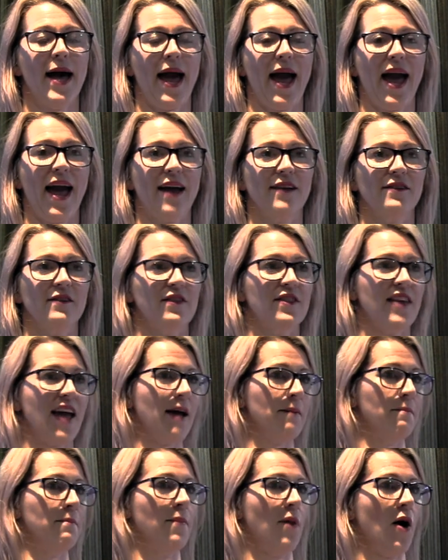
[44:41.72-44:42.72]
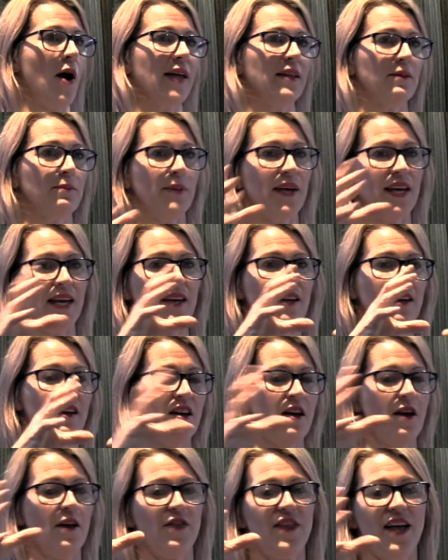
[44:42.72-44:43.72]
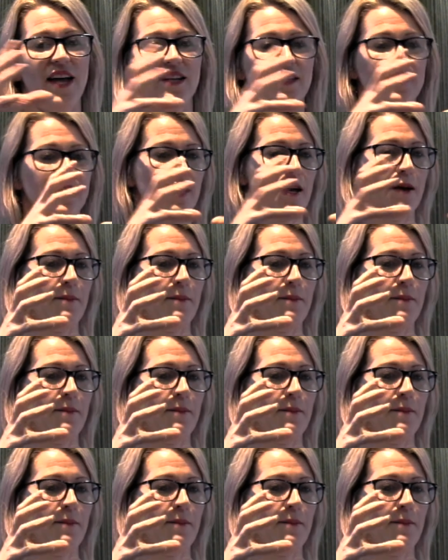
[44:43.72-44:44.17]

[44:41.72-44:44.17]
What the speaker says: And that might be that it's